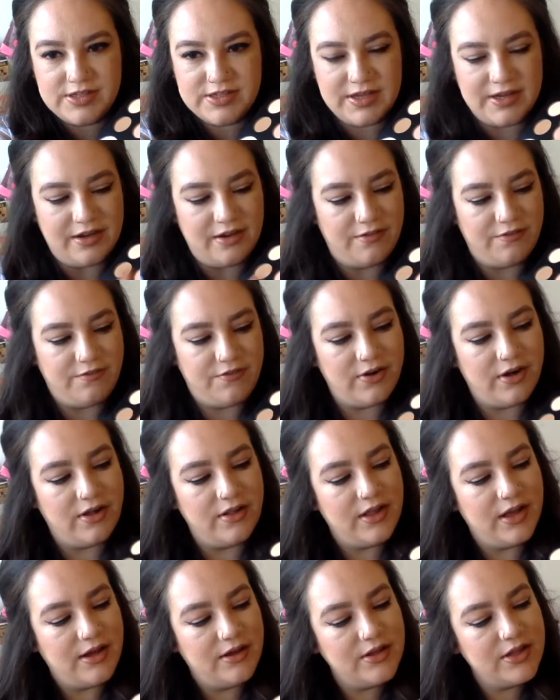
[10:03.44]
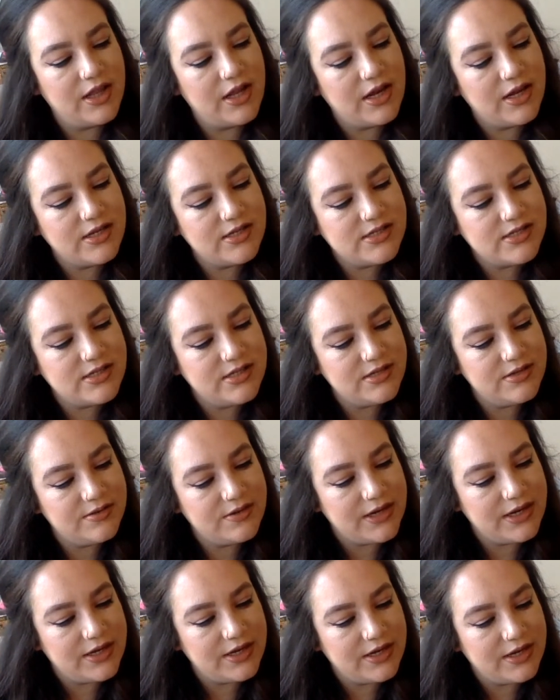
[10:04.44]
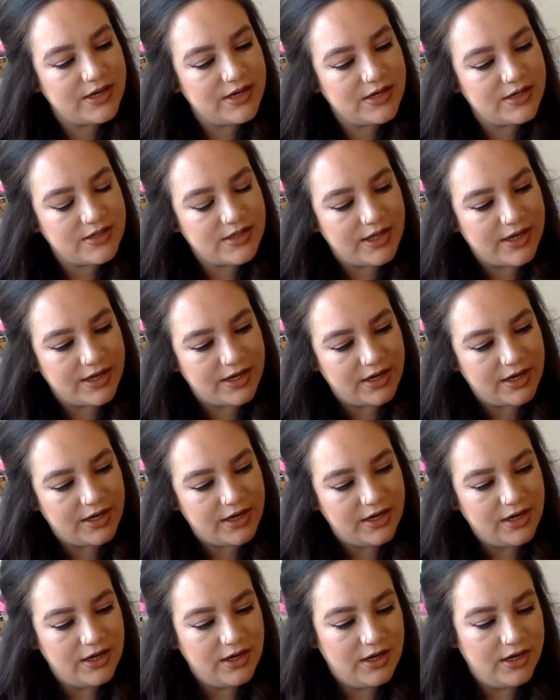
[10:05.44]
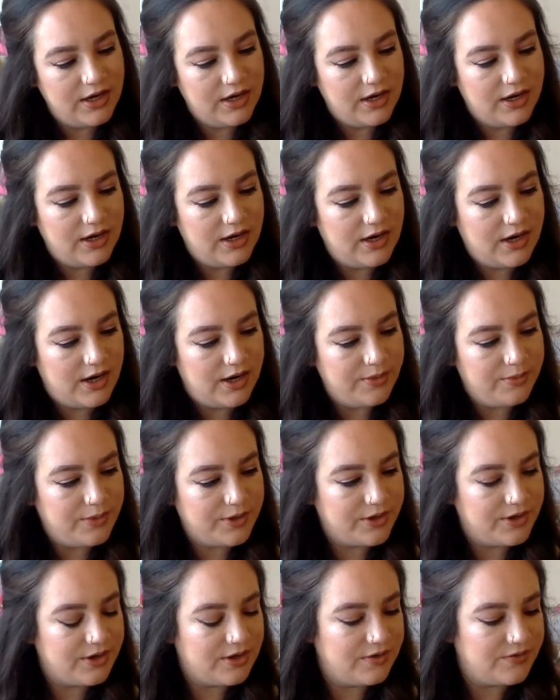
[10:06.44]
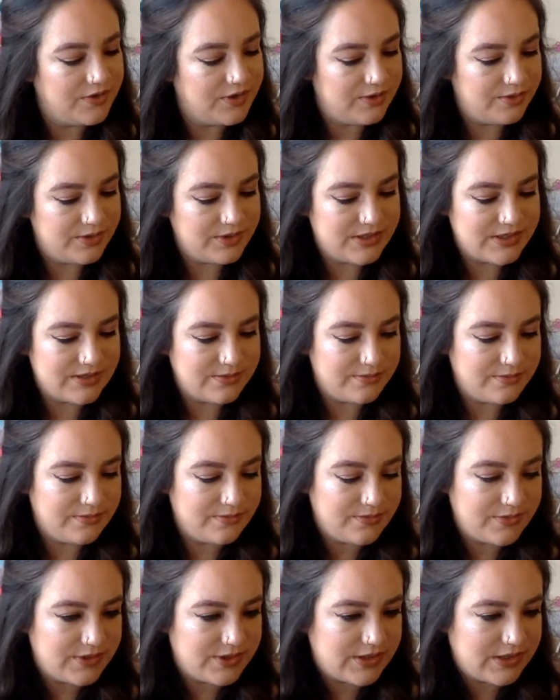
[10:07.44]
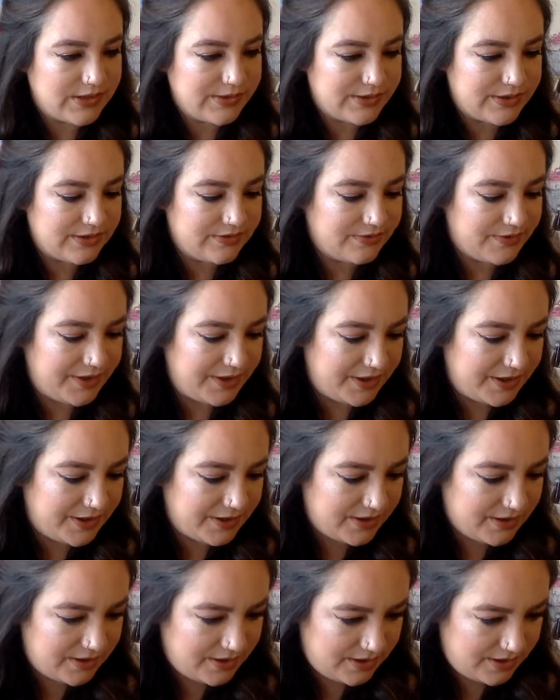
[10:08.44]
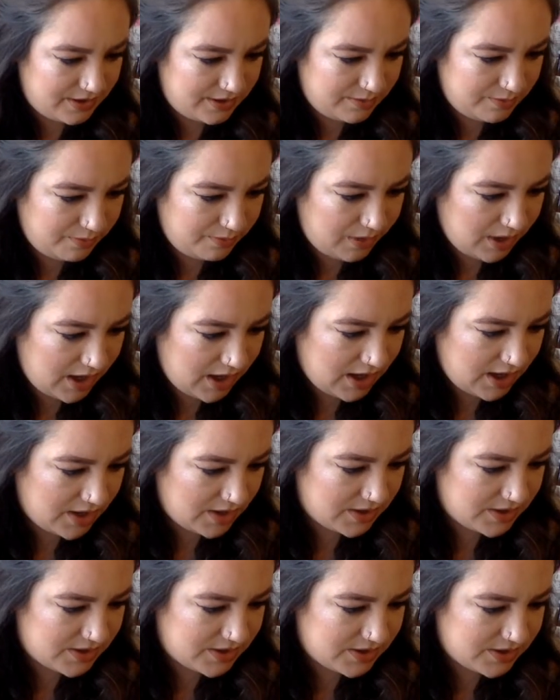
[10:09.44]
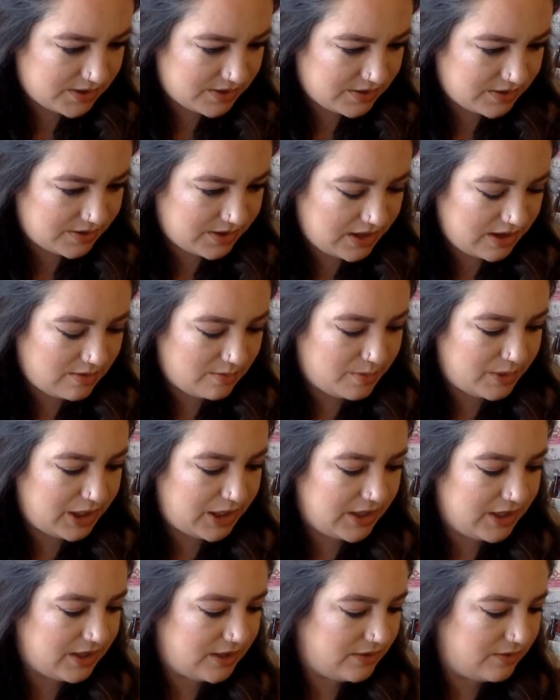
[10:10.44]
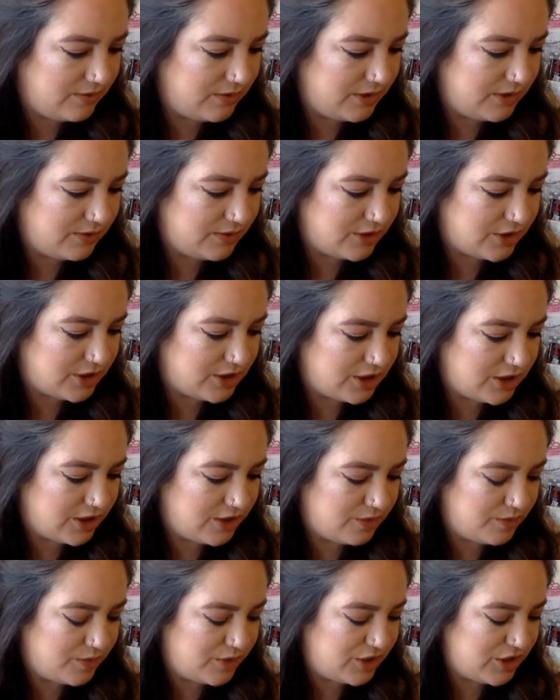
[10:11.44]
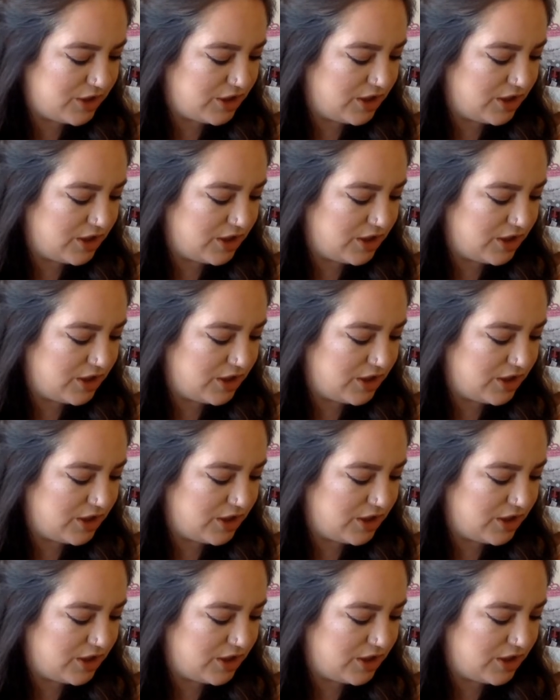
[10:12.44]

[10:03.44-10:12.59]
like fallout that I see right here. Like, I wonder if there was some sort of like impact on that pan when it was shipped,